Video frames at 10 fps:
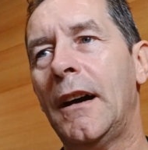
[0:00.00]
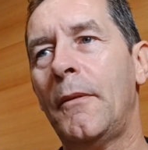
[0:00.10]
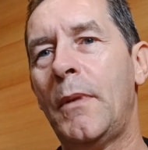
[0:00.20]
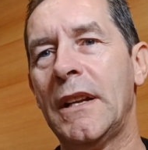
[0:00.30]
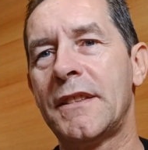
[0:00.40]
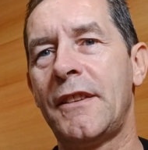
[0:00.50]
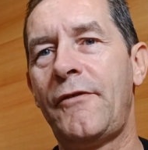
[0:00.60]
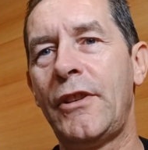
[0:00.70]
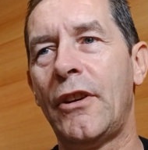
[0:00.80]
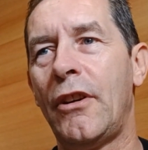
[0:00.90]
Whereas
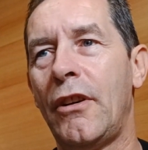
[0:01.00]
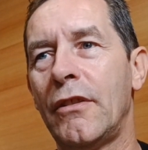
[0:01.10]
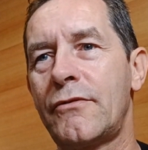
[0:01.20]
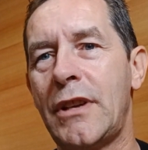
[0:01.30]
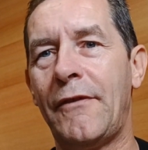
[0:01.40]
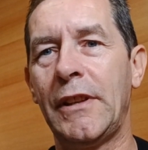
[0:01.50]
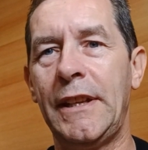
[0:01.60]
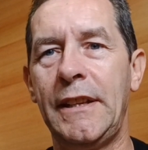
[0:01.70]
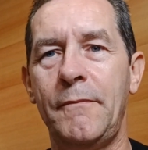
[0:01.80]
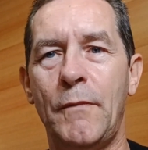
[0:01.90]
if you're
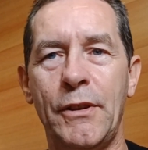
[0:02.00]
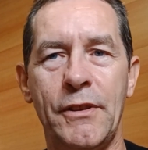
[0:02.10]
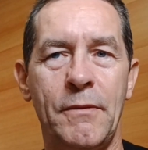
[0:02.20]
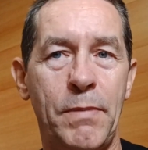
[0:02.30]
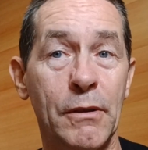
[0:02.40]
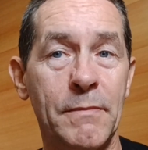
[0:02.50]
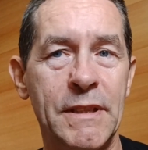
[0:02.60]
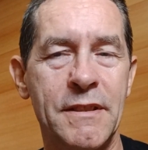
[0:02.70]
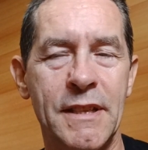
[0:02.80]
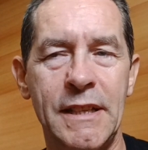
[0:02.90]
travelling in one of the
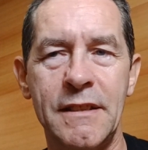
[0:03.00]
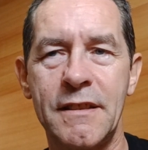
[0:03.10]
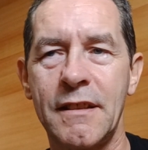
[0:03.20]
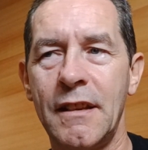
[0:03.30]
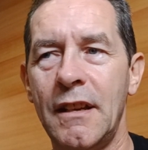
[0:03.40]
Pullman seats